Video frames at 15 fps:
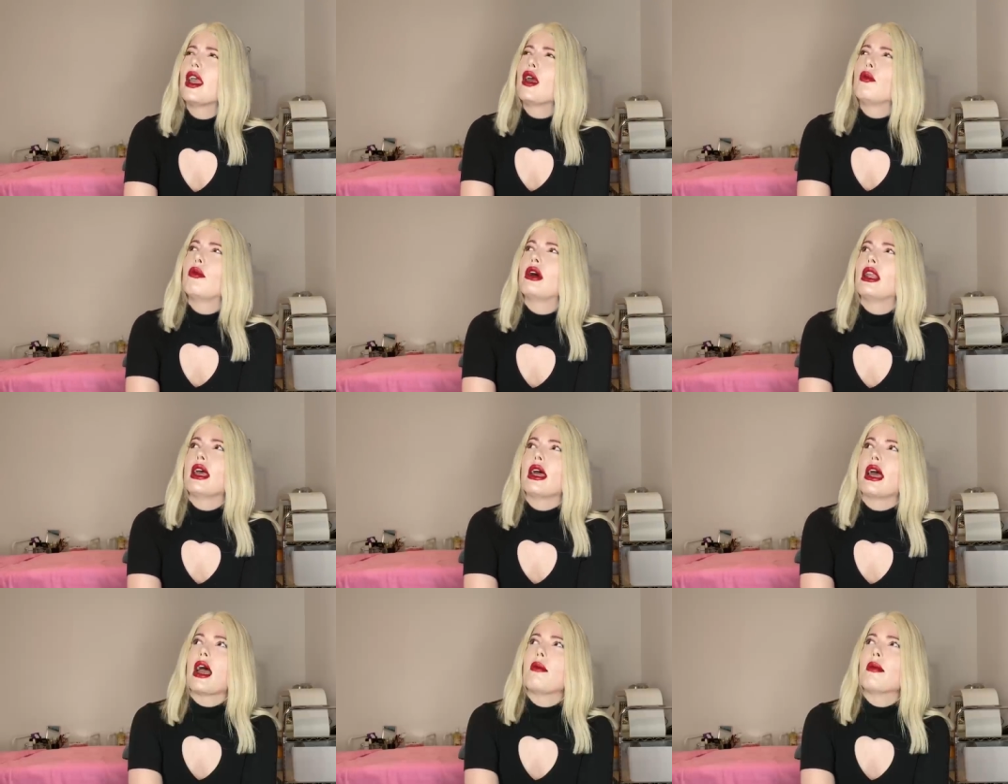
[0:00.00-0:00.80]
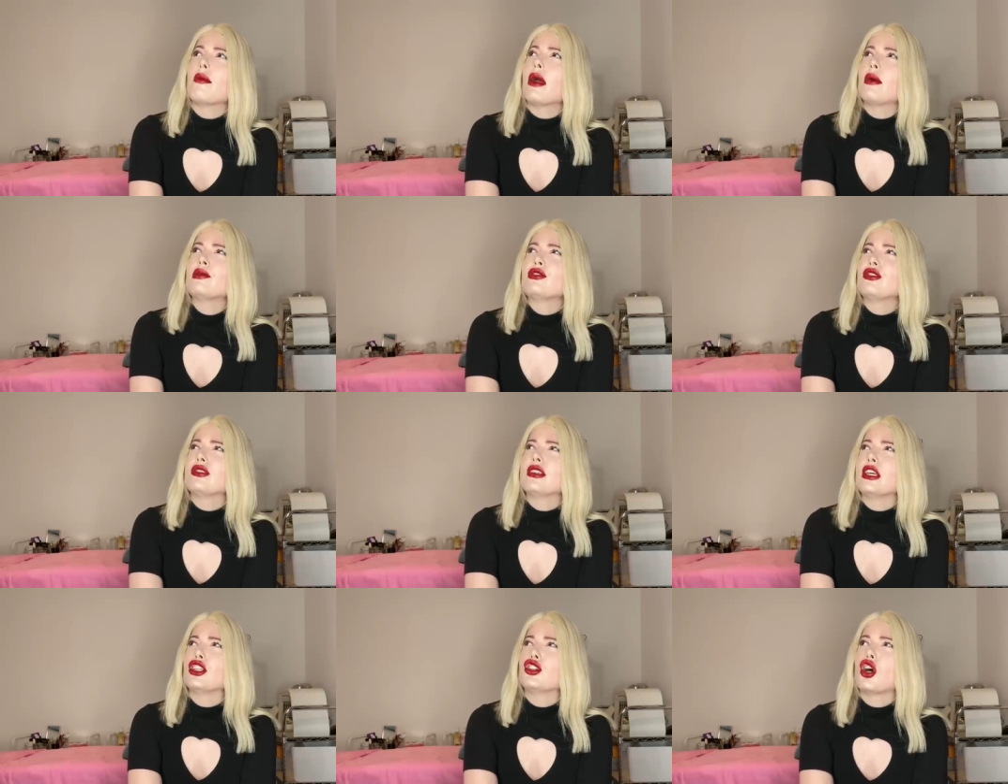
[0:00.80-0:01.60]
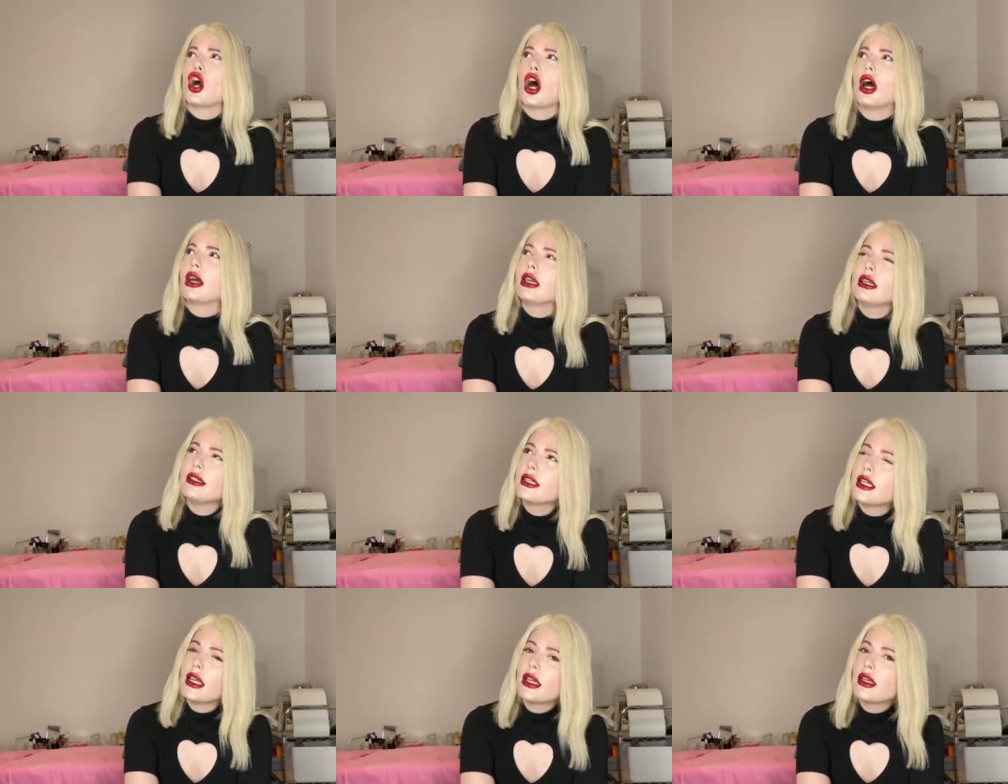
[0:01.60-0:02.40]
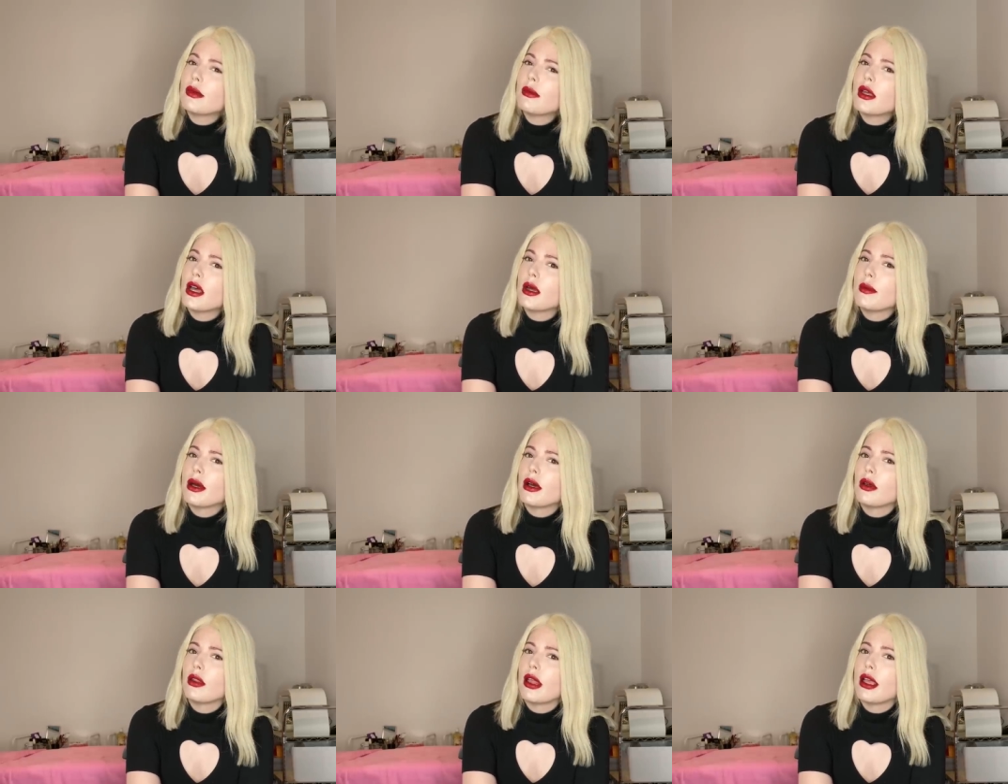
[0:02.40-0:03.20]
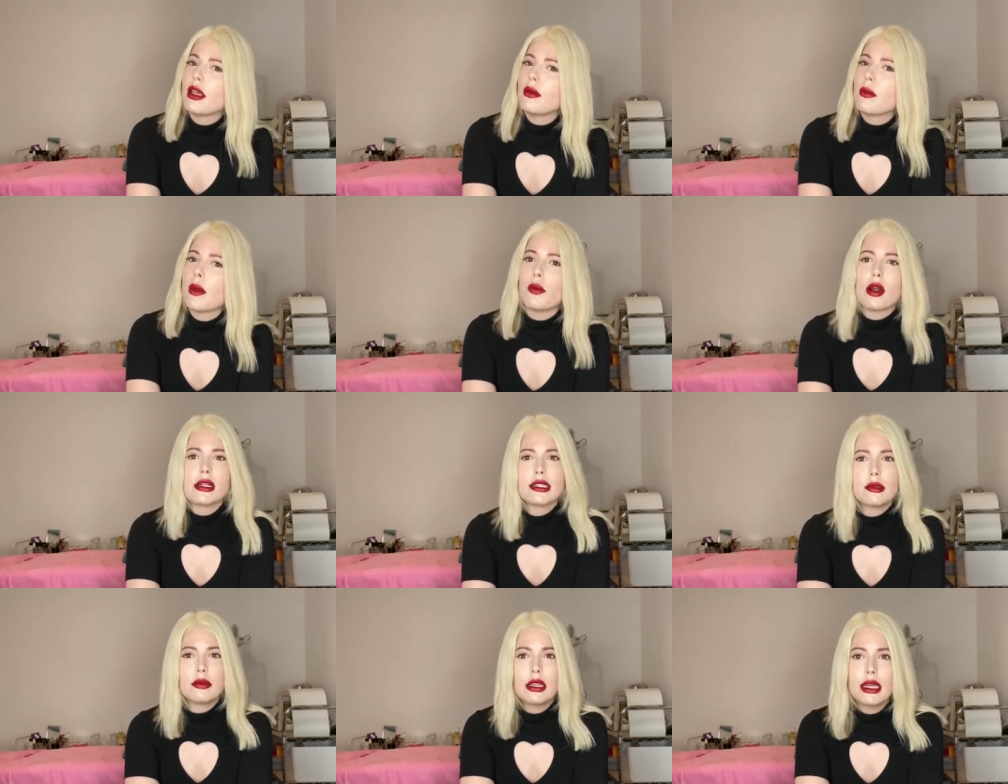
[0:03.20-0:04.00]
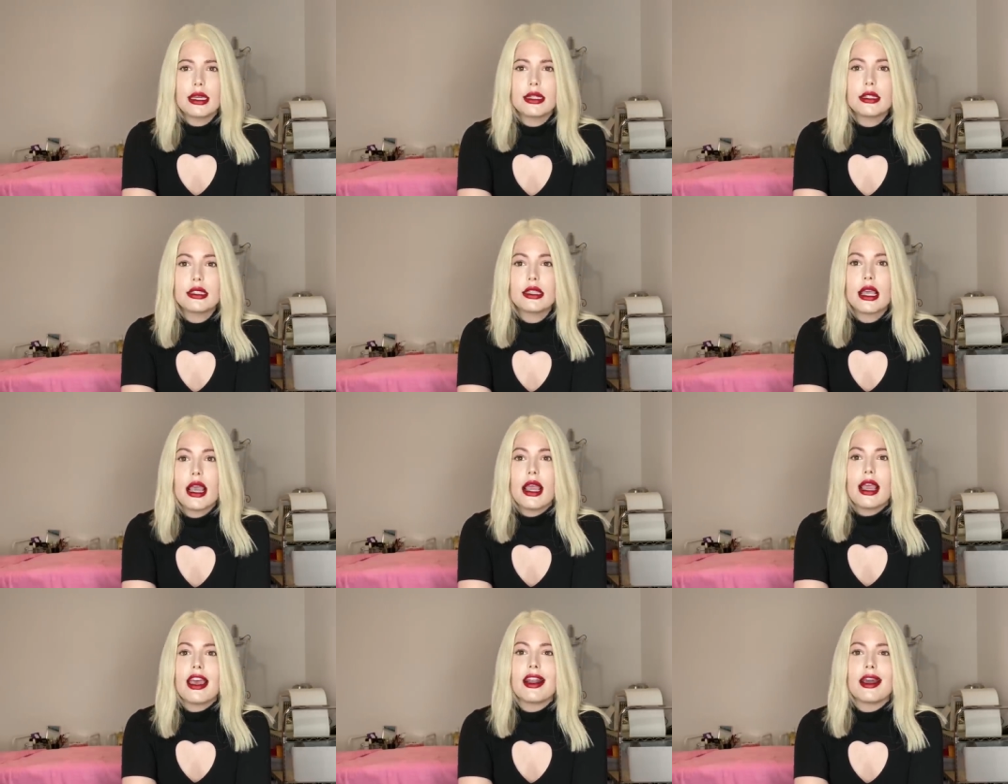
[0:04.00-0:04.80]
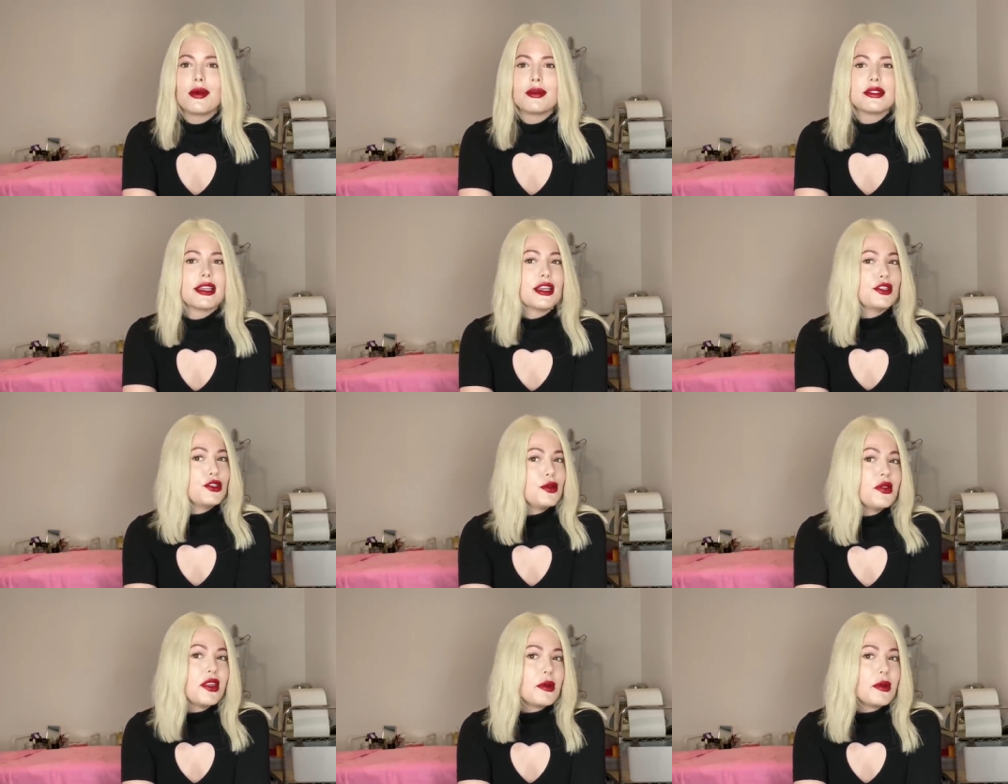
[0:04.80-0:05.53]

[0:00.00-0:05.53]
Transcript: But I remember I was just like talking to him about like my breast implants, and I was like, "Do you think